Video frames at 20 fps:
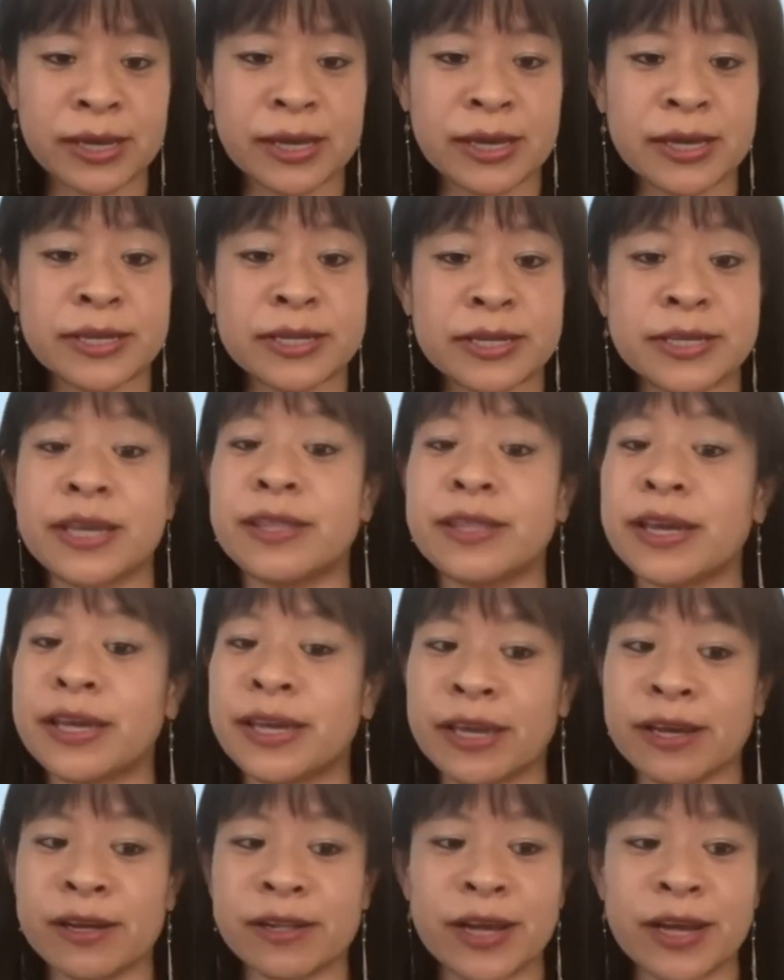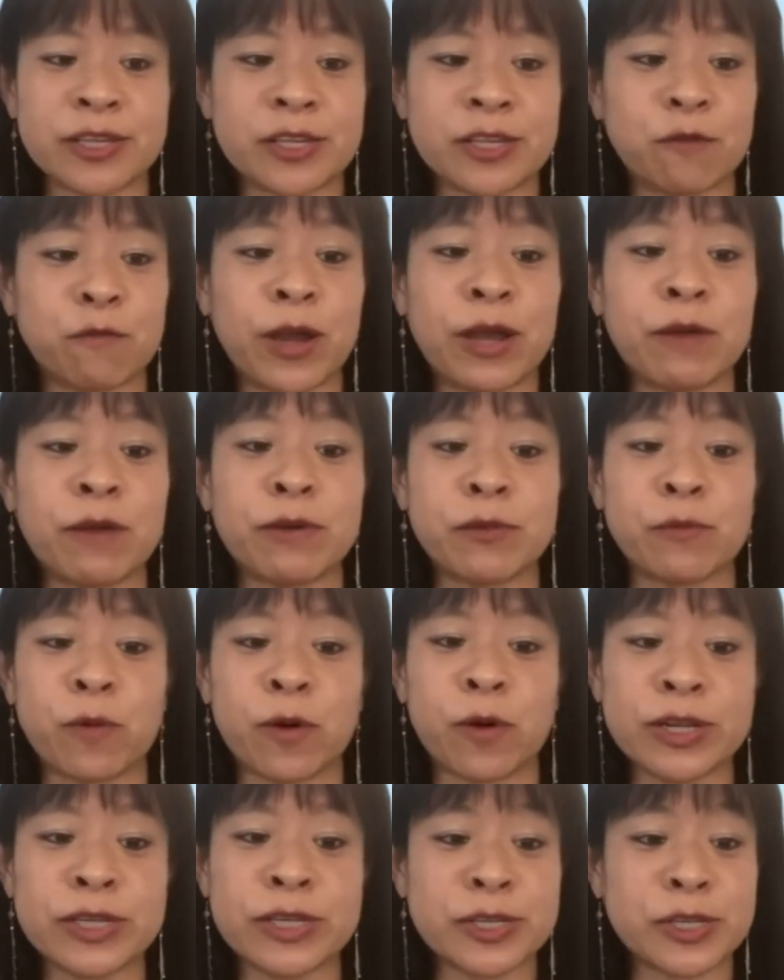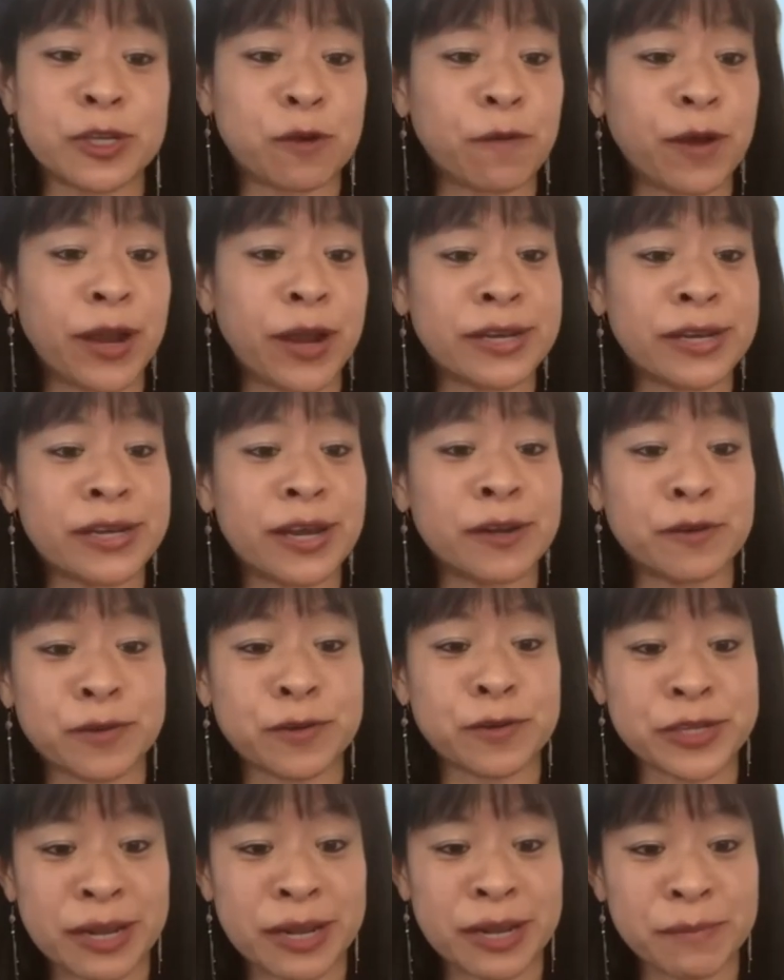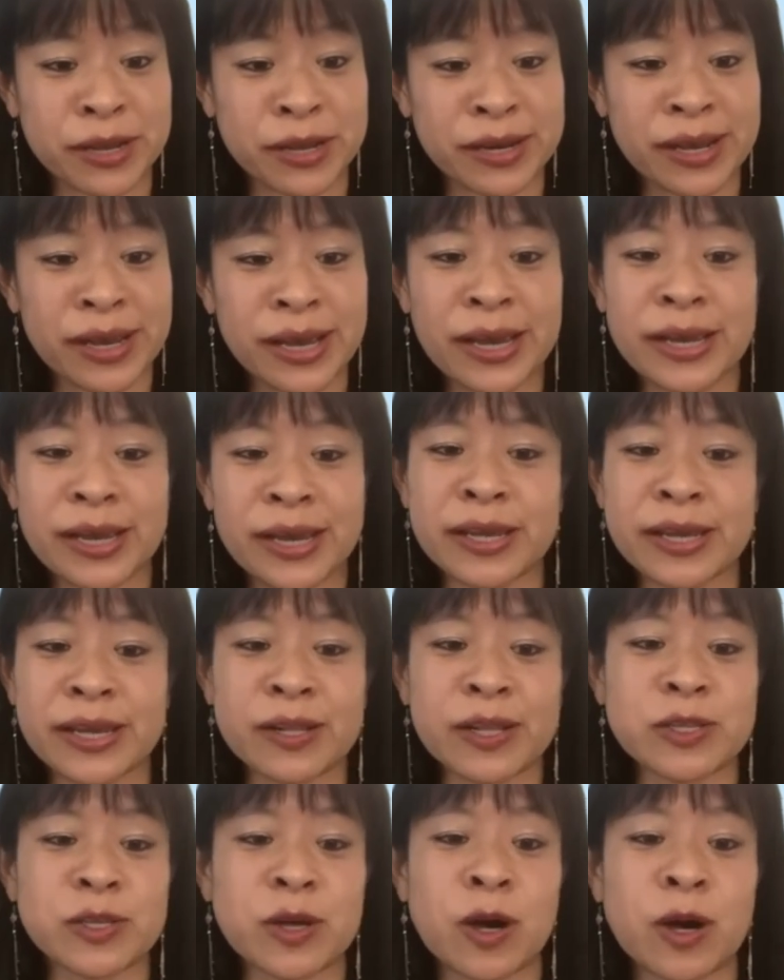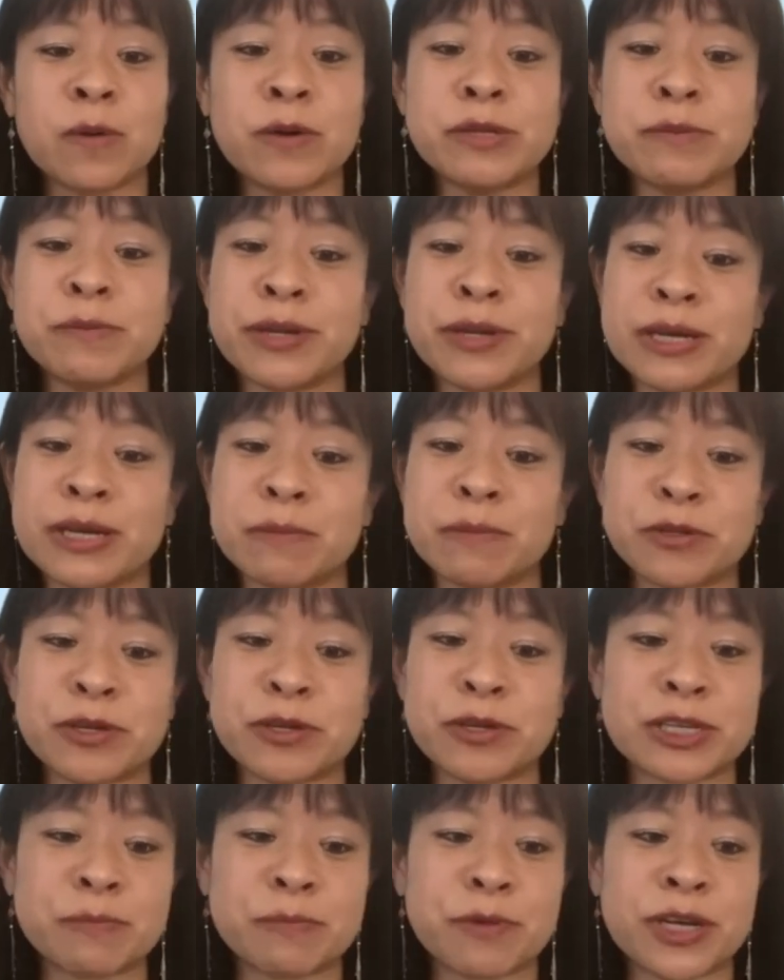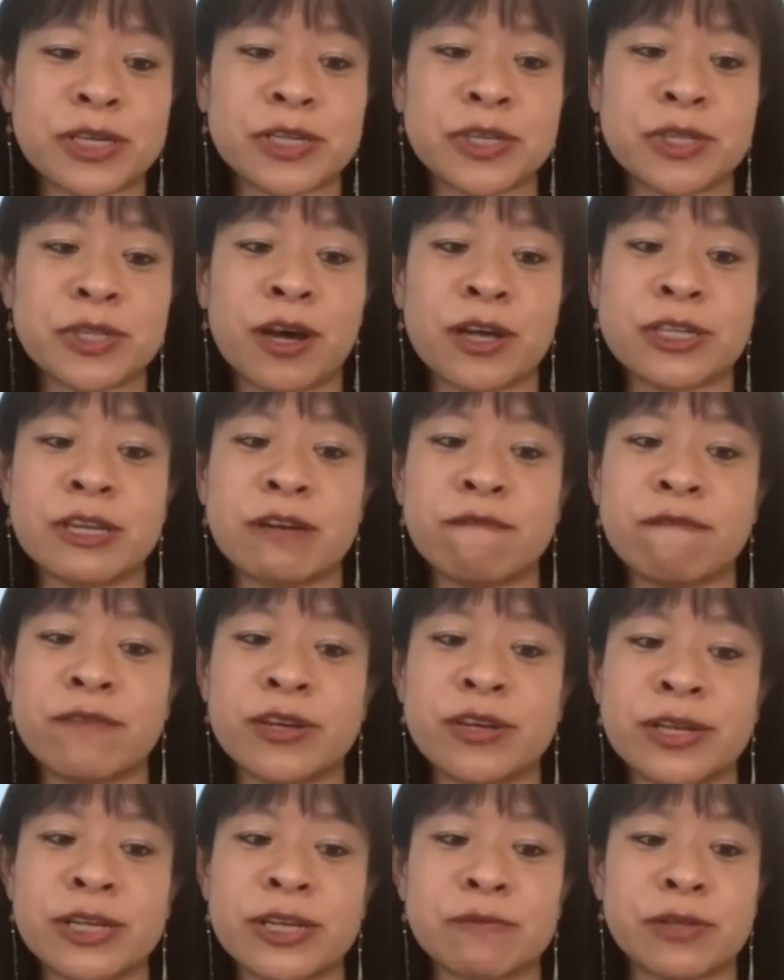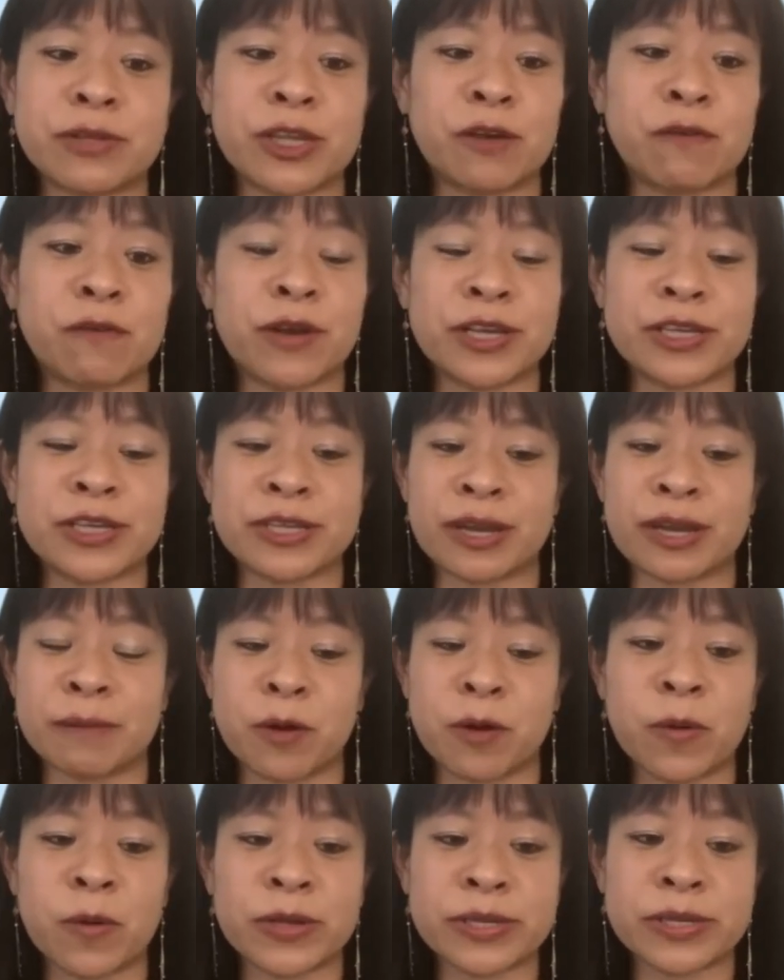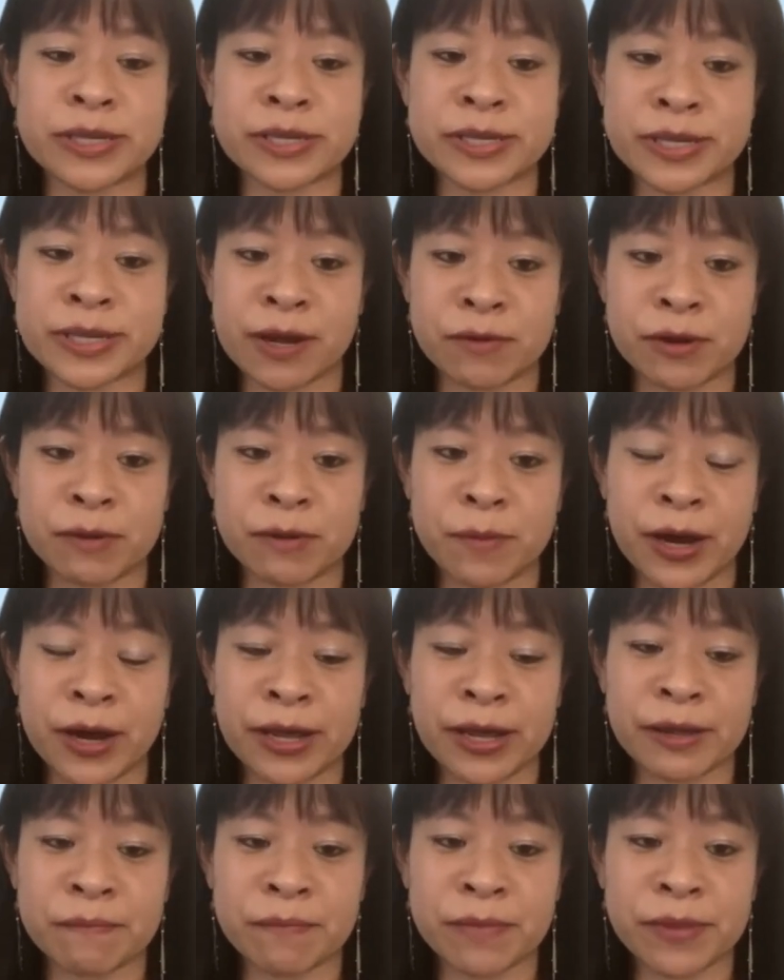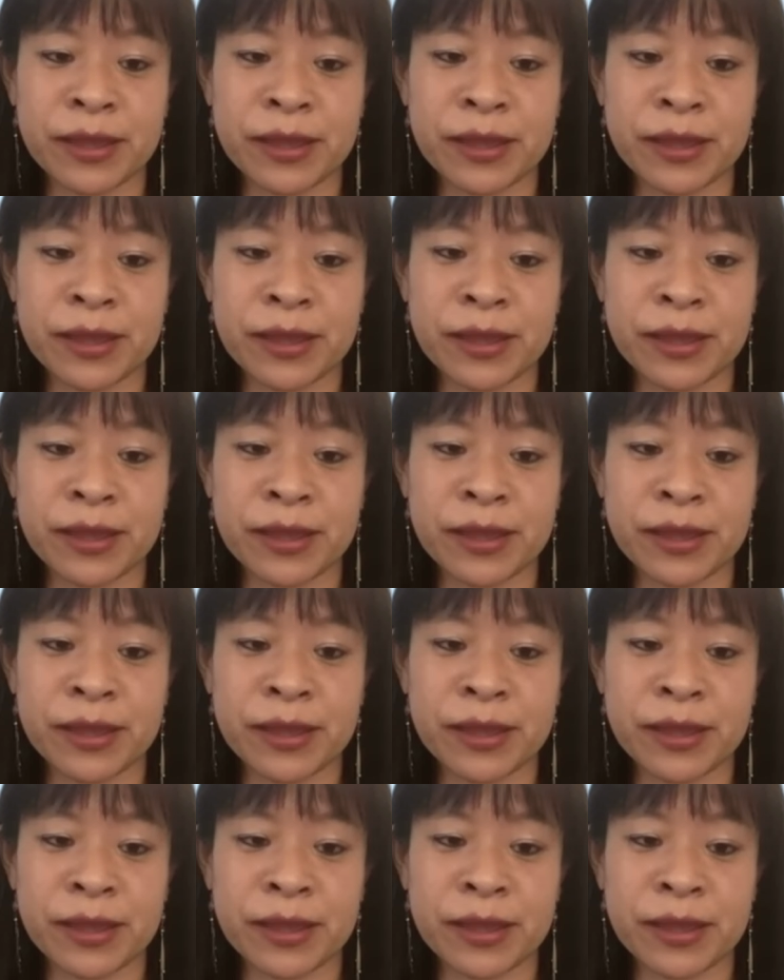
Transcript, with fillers: To say that Gayle has a way with words is a grand understatement. Gayle has always been able to express thoughts and feelings with a grace that I'm always astounded by.